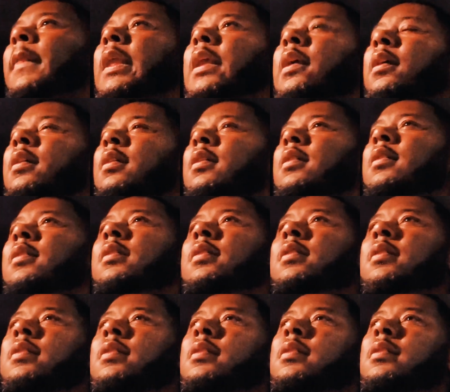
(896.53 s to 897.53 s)

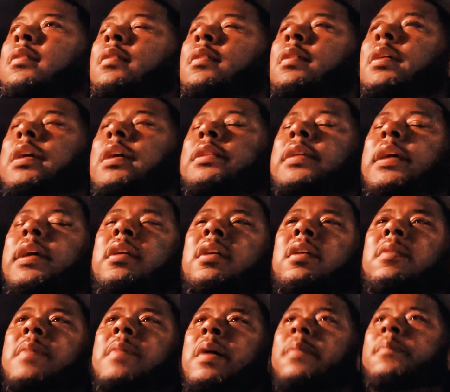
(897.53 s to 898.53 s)
And I take
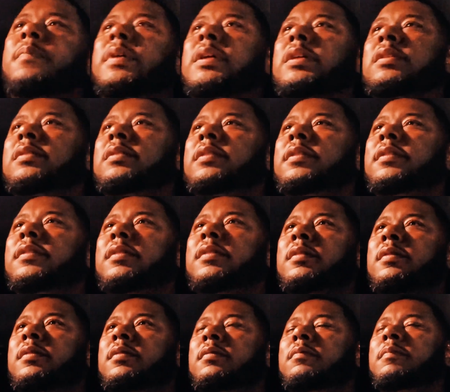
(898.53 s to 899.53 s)
care of my business.
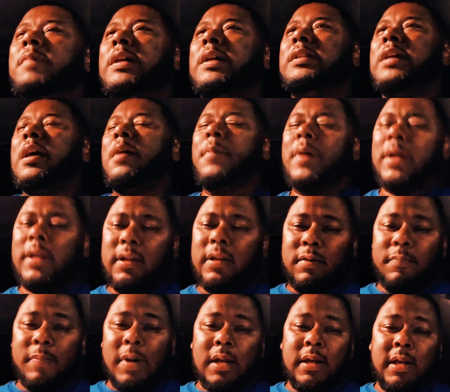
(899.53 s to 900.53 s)
And by the time I
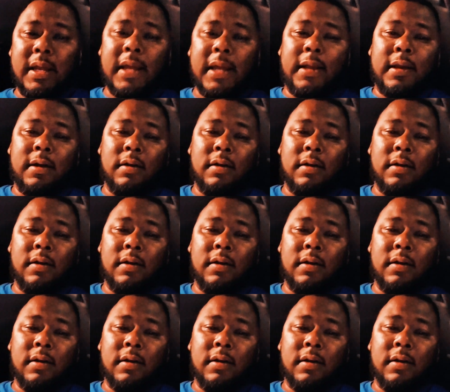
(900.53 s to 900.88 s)
end of my day